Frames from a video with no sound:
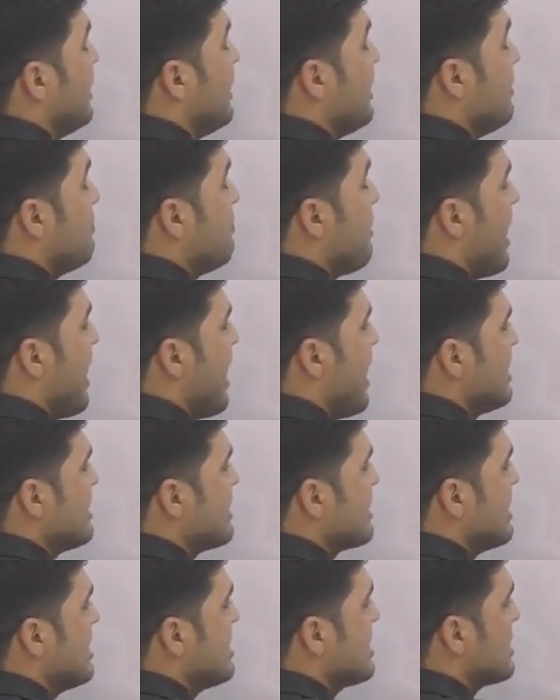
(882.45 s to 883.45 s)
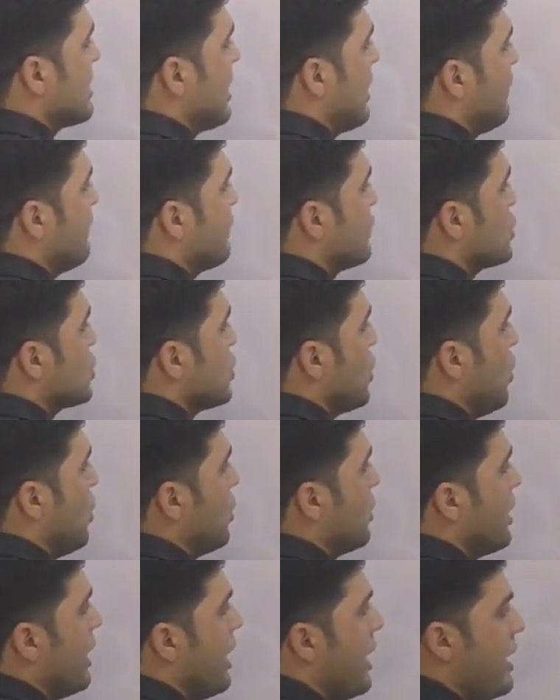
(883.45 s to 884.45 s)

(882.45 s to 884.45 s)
the past tense of talk,